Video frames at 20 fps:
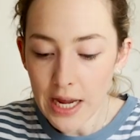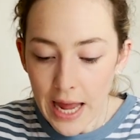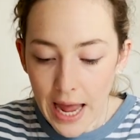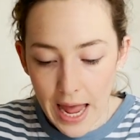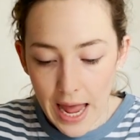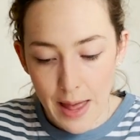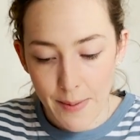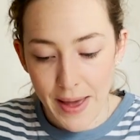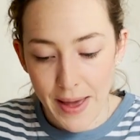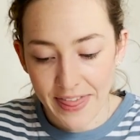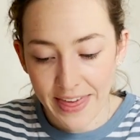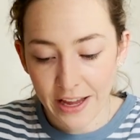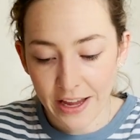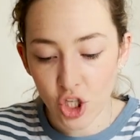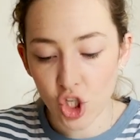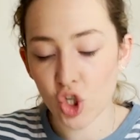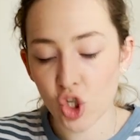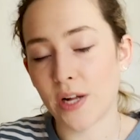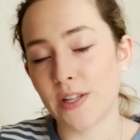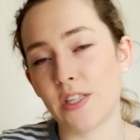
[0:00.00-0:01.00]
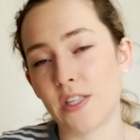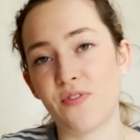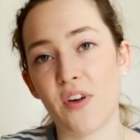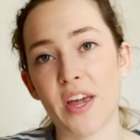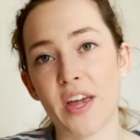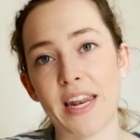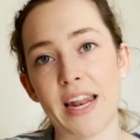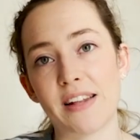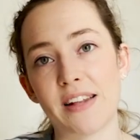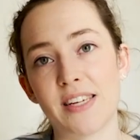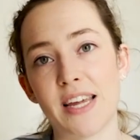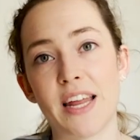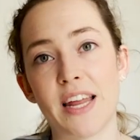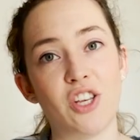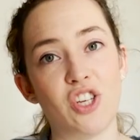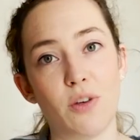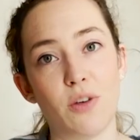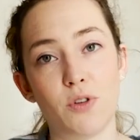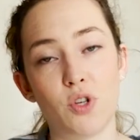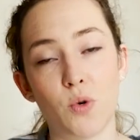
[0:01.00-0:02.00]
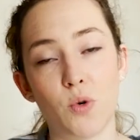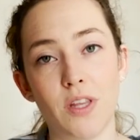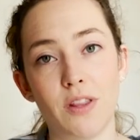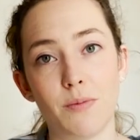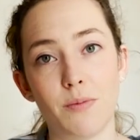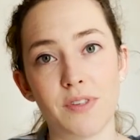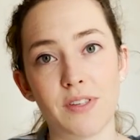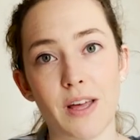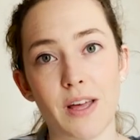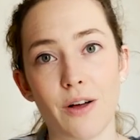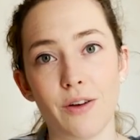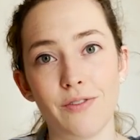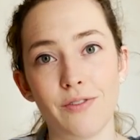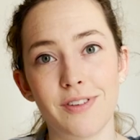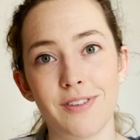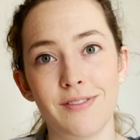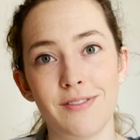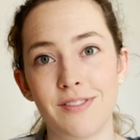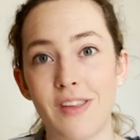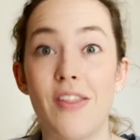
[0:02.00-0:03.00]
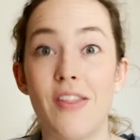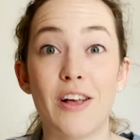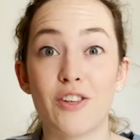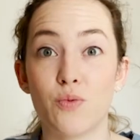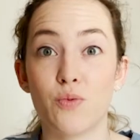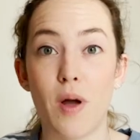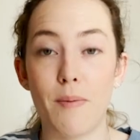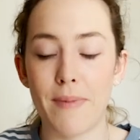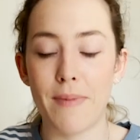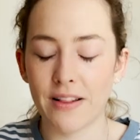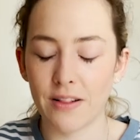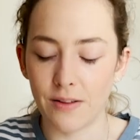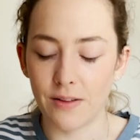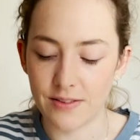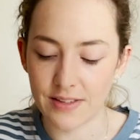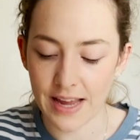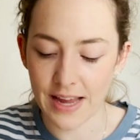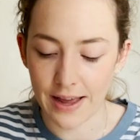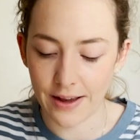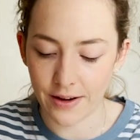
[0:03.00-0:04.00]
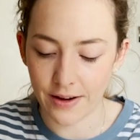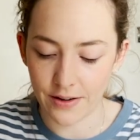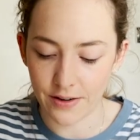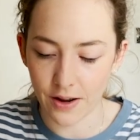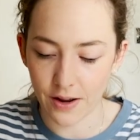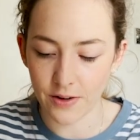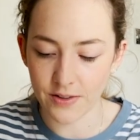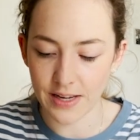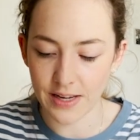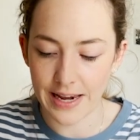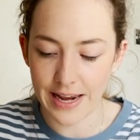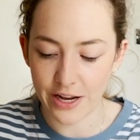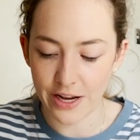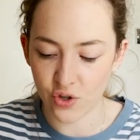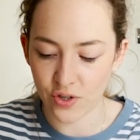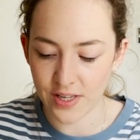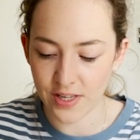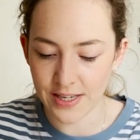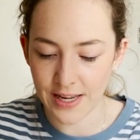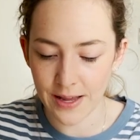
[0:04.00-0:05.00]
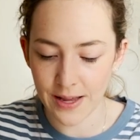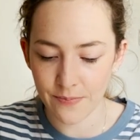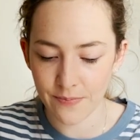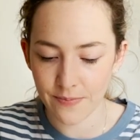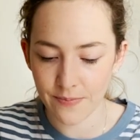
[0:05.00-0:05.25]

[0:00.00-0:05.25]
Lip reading: and they can transfer kinetic energy between themselves. So that's why metals can conduct electricity.